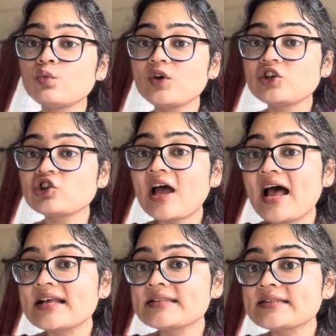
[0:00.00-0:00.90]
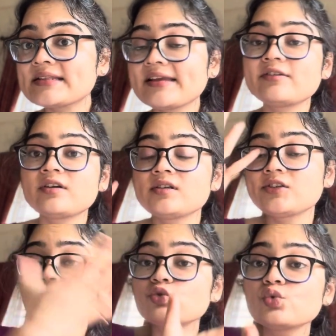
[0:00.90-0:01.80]
which has like a
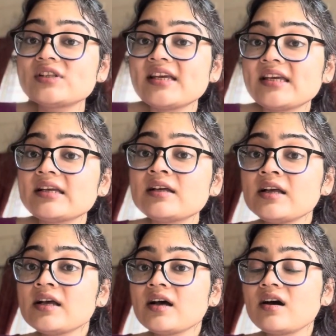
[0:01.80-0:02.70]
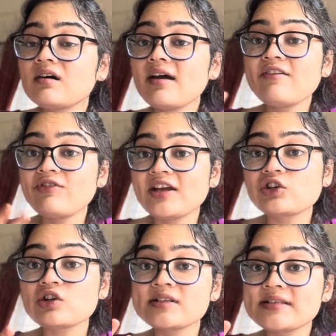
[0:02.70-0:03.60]
soothing
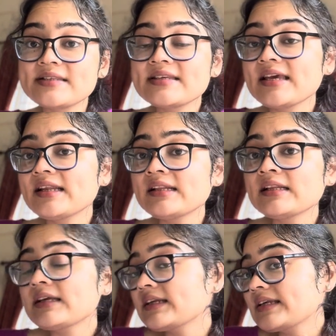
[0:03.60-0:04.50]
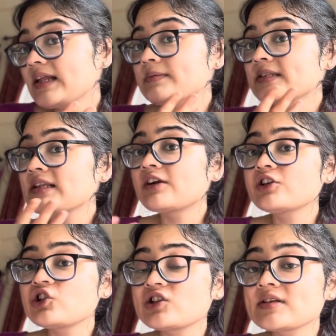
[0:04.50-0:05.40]
effect on the skin. It helps
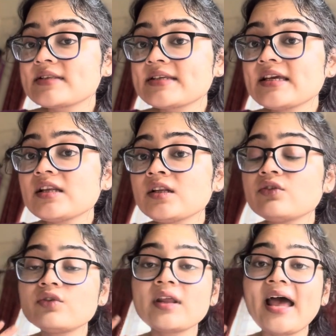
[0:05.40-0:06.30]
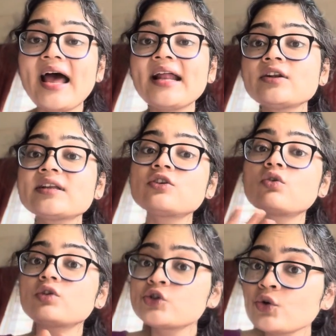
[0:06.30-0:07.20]
nourish the skin, and it
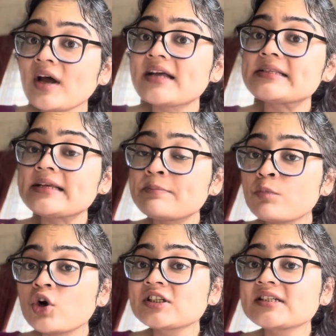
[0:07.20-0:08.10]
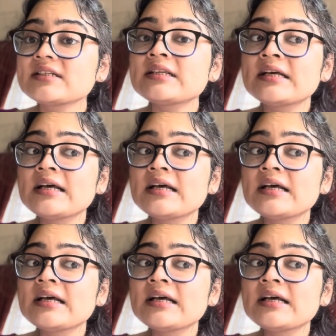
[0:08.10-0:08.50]
also has Immortelle